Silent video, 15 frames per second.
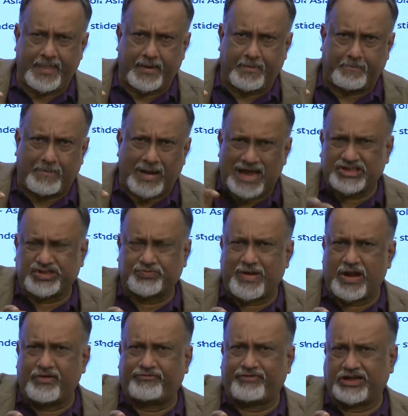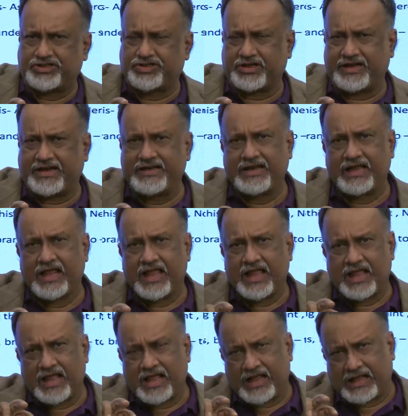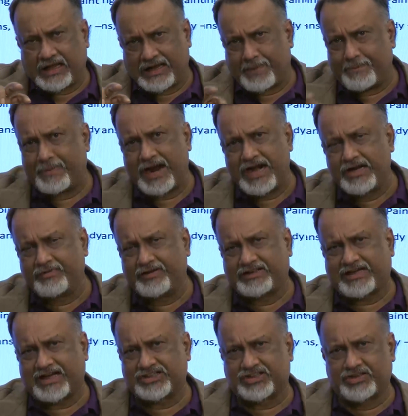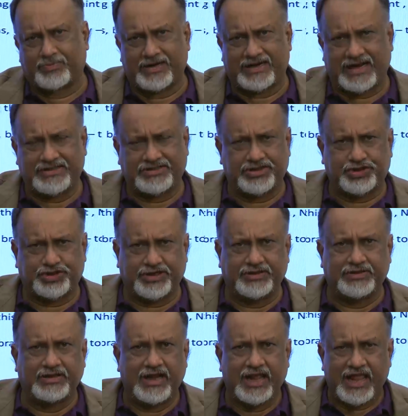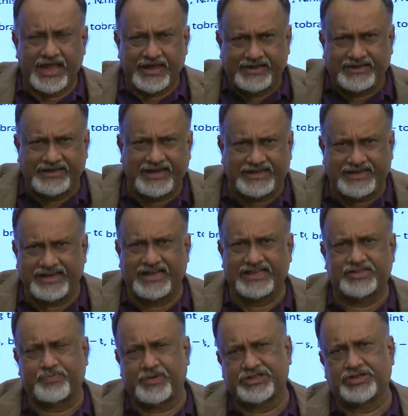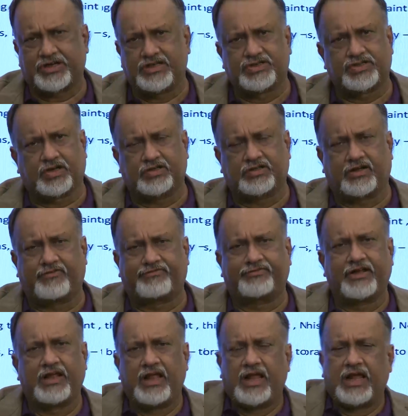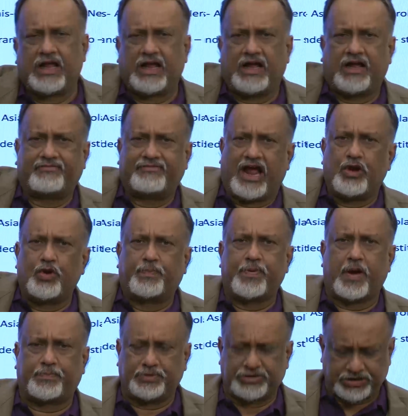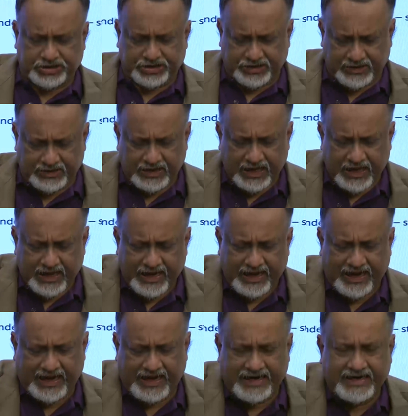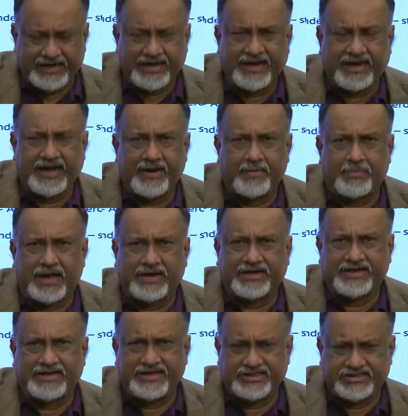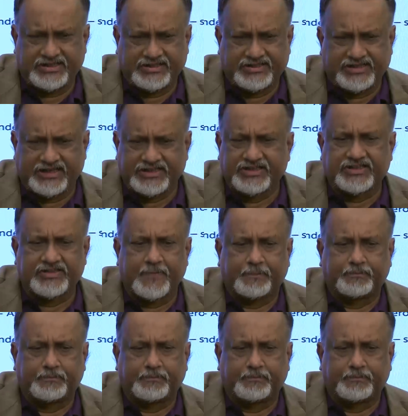mass manufacturing combined with customization, creating a special sort of value proposition and a marketing success.